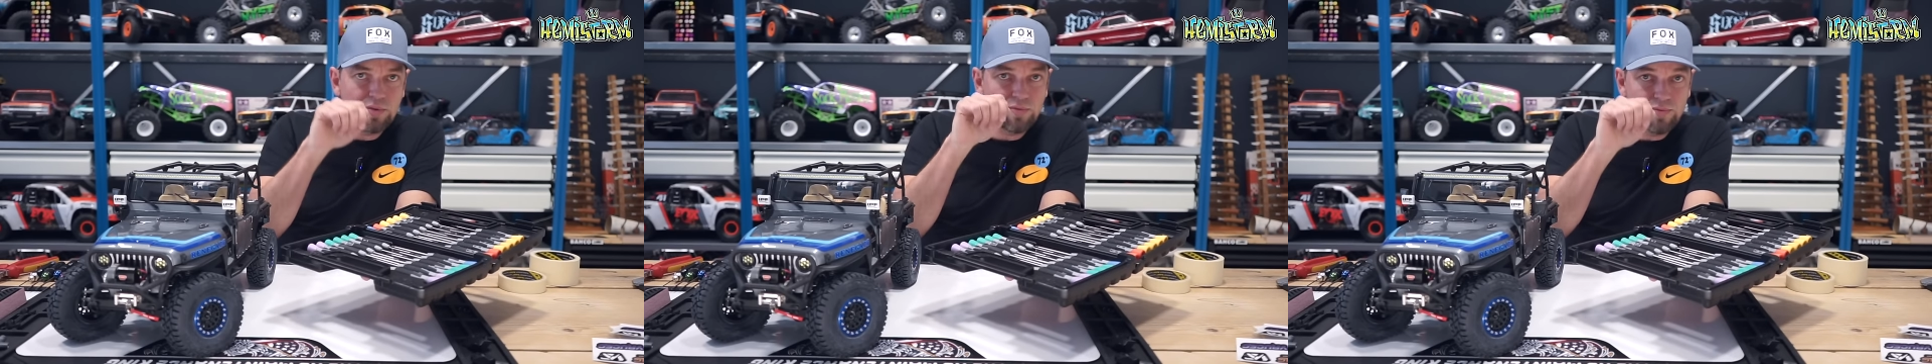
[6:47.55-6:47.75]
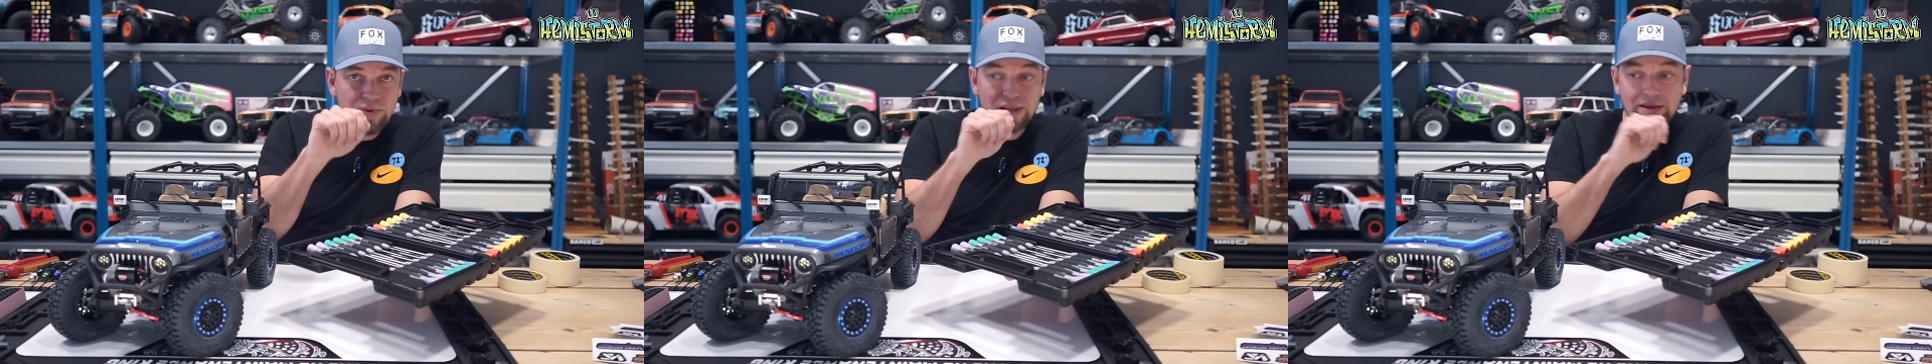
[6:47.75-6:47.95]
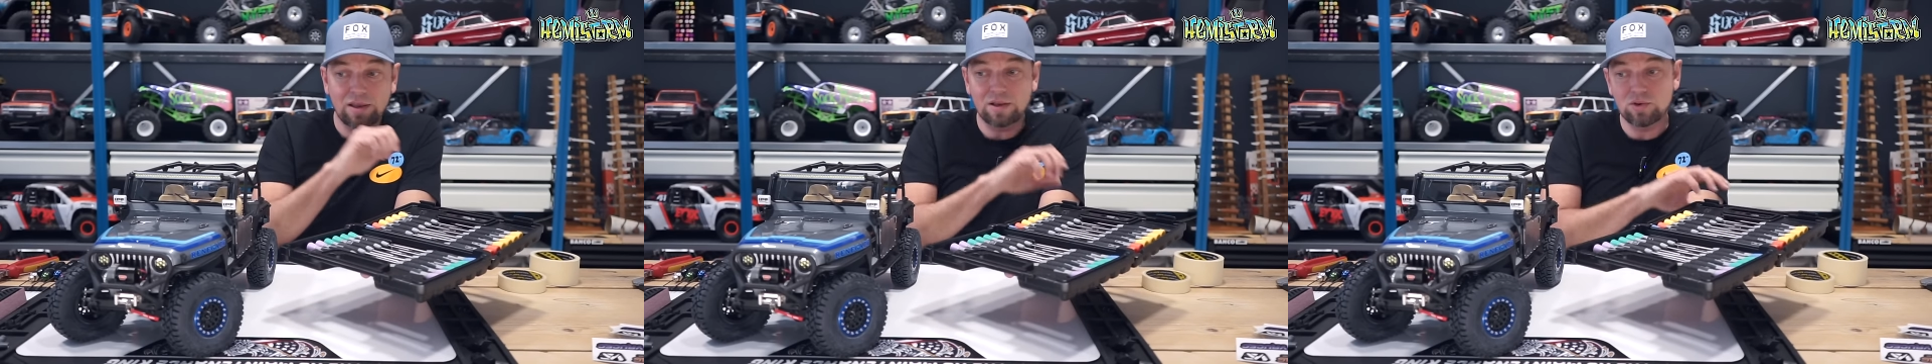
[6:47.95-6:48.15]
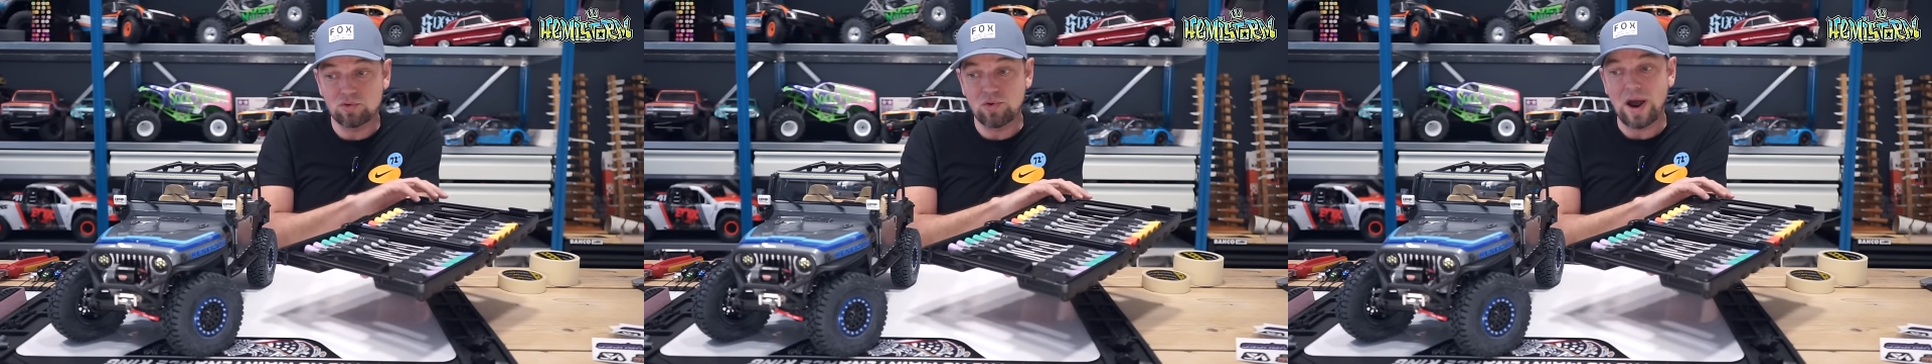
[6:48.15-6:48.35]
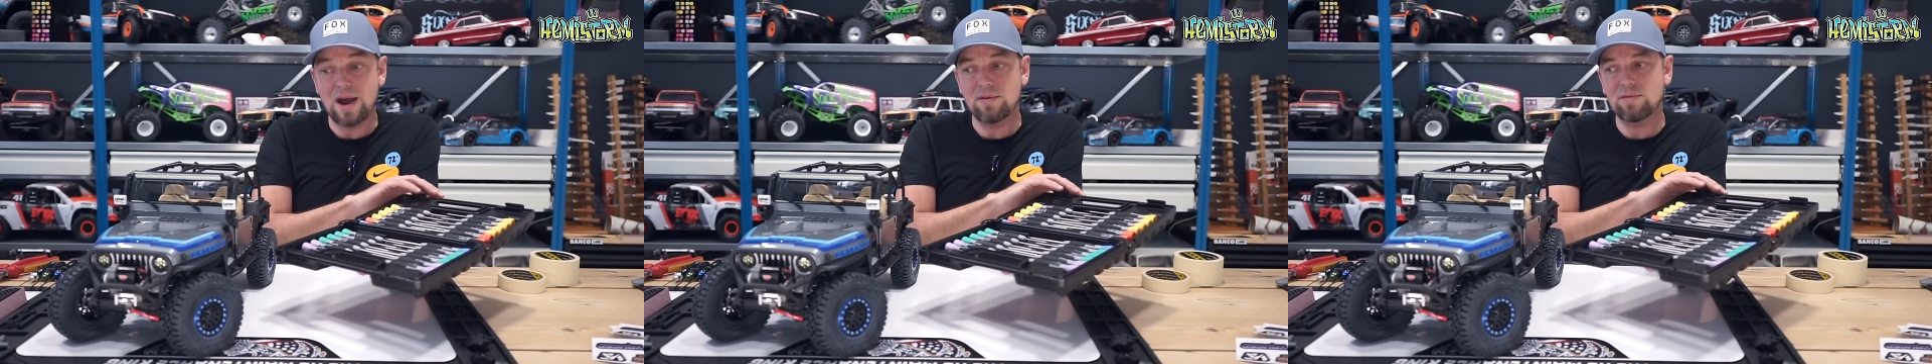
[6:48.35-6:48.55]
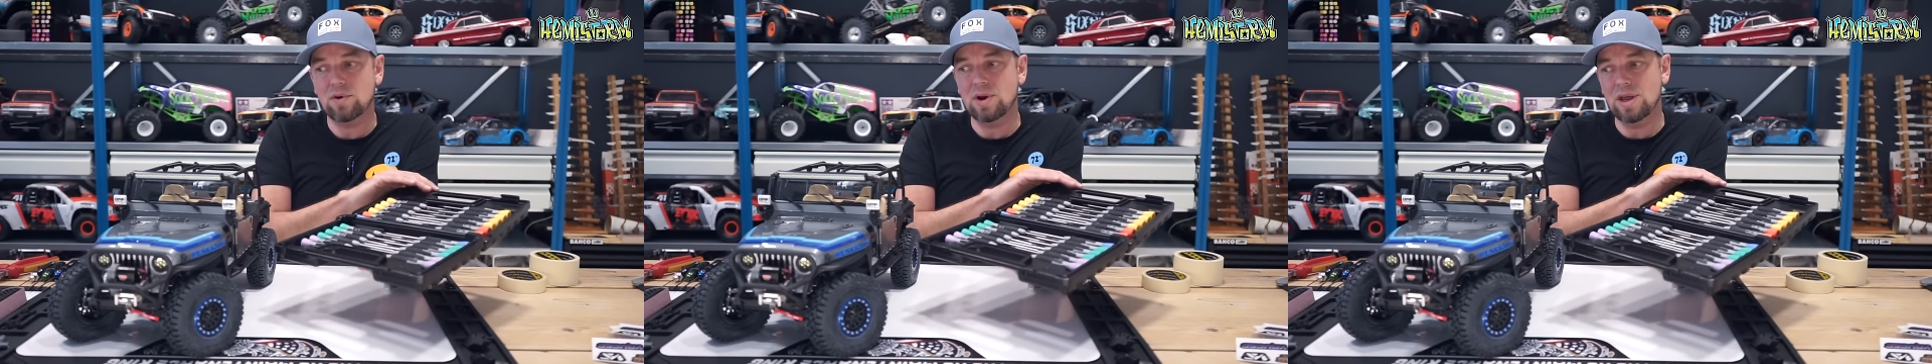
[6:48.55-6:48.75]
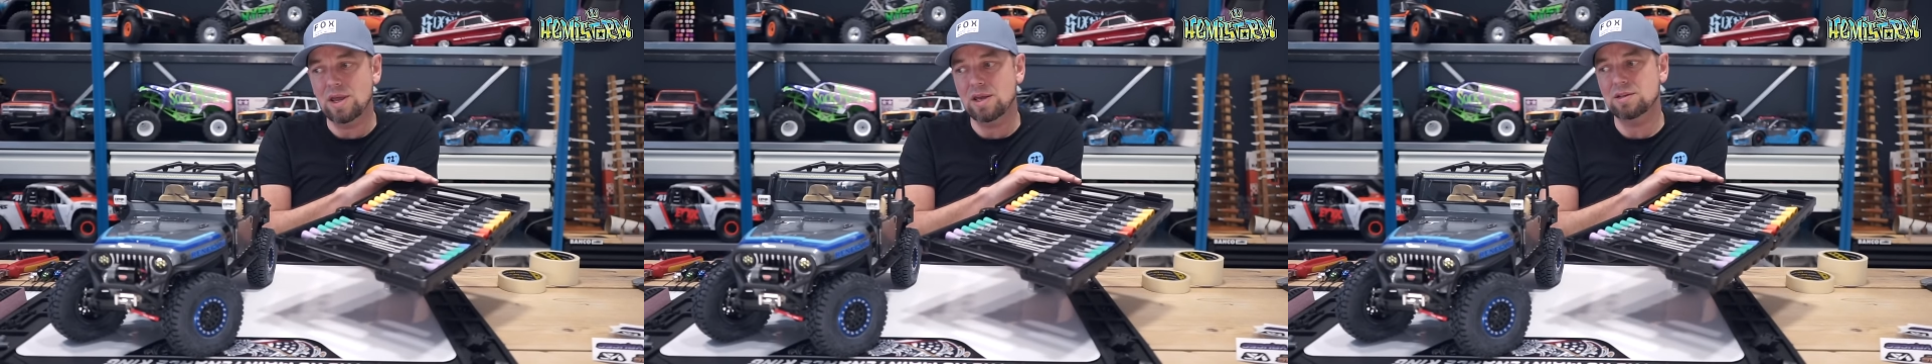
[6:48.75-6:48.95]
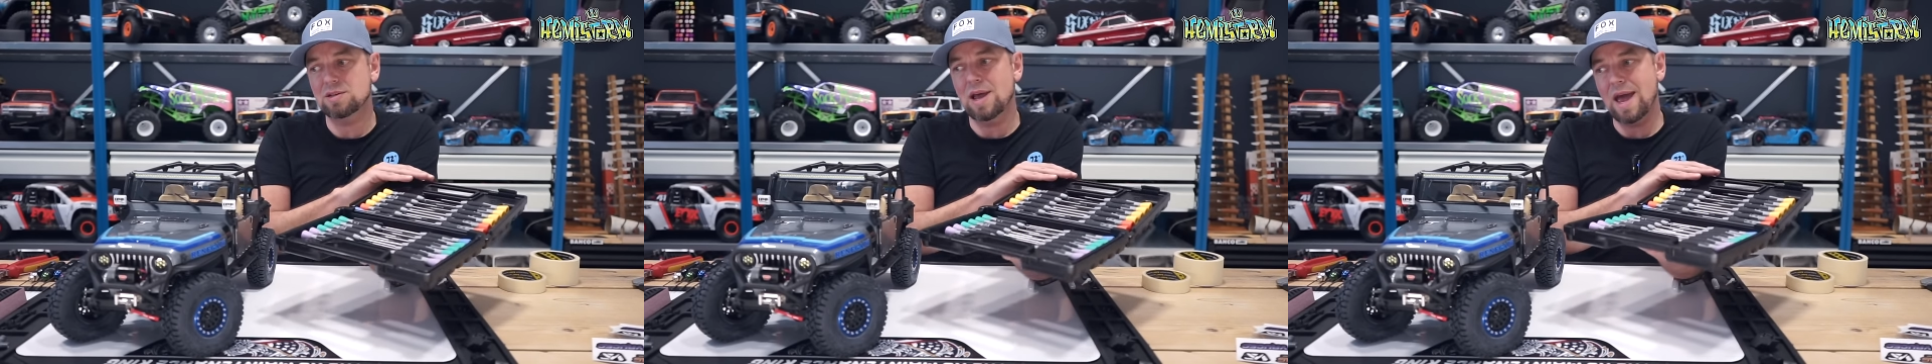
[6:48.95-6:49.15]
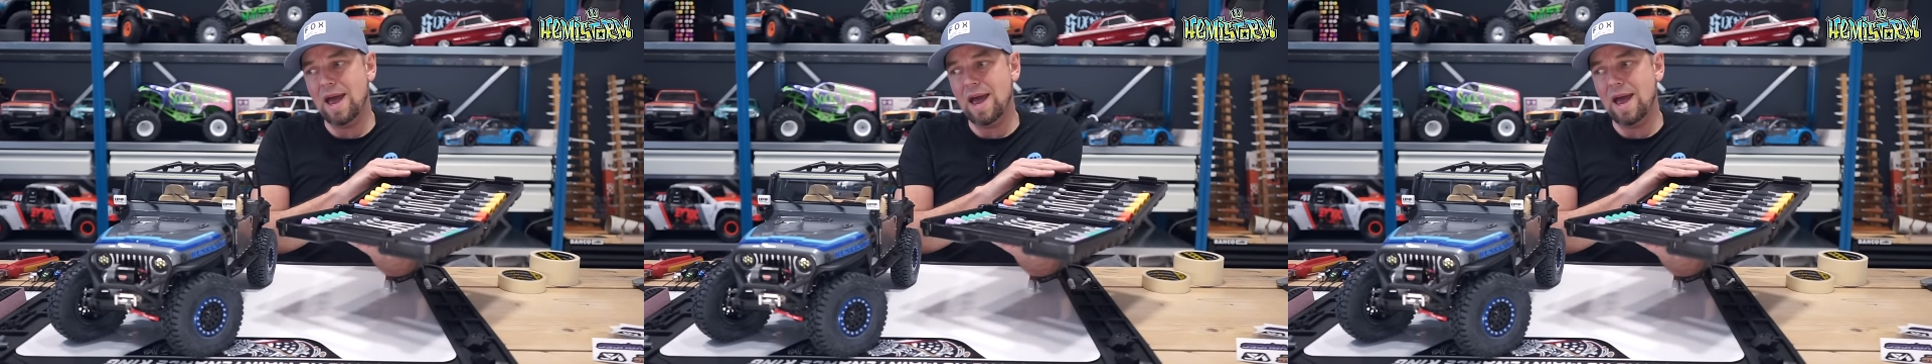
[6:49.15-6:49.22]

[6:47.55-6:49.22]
fitting driver is